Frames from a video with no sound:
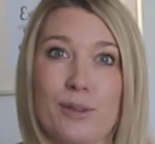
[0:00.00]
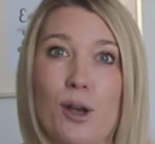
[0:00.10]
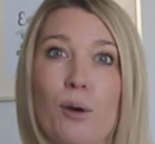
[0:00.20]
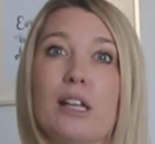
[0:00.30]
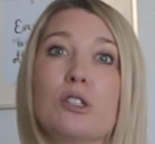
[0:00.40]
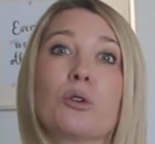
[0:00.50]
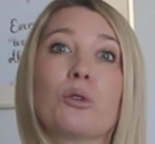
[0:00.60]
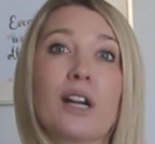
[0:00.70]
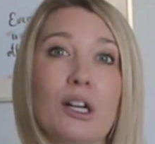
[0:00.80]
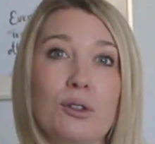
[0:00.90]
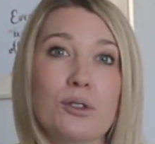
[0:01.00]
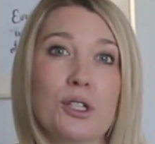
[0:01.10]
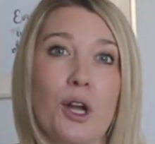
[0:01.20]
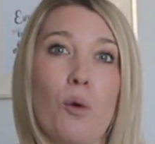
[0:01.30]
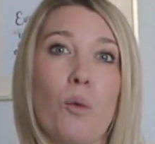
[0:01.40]
So it's critical
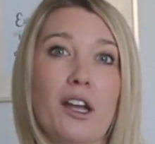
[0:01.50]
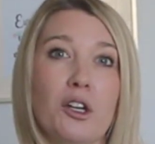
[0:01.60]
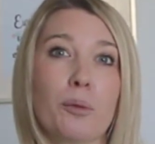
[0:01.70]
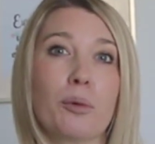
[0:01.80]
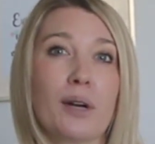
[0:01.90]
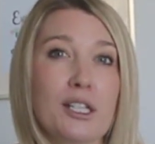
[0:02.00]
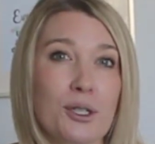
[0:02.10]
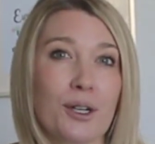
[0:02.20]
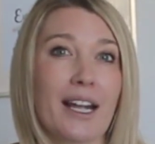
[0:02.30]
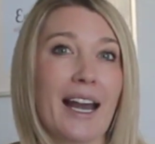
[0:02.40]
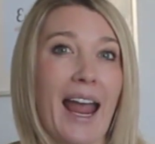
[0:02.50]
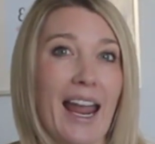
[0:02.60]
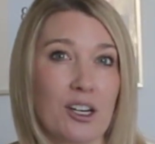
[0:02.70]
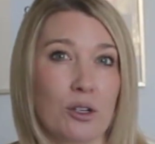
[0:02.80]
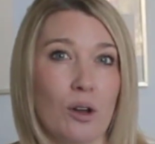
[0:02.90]
to know what your printer can
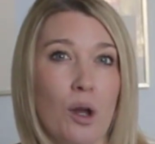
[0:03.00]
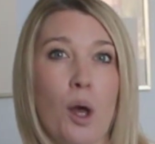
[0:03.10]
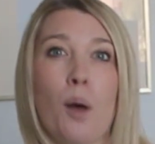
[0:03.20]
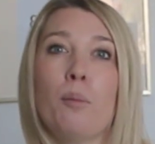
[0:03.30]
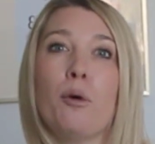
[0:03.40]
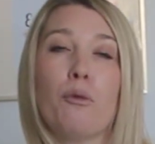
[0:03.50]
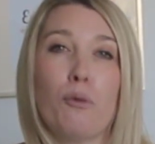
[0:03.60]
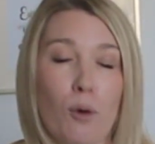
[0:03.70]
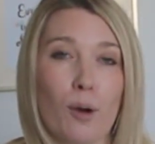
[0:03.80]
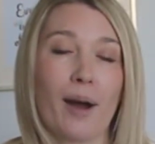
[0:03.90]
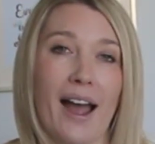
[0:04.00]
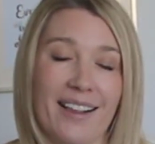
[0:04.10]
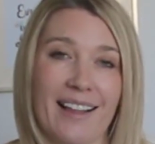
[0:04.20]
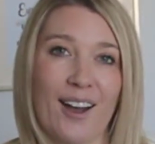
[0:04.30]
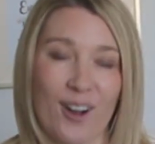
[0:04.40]
handle before
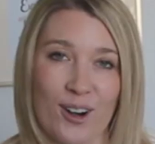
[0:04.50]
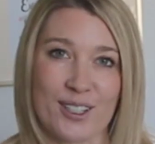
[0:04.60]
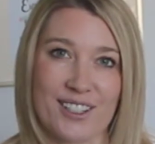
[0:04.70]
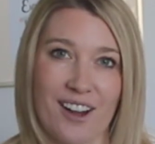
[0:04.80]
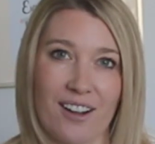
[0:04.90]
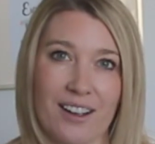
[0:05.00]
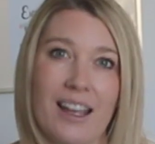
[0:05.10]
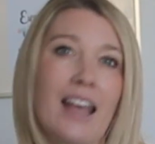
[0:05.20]
buying that cardstock.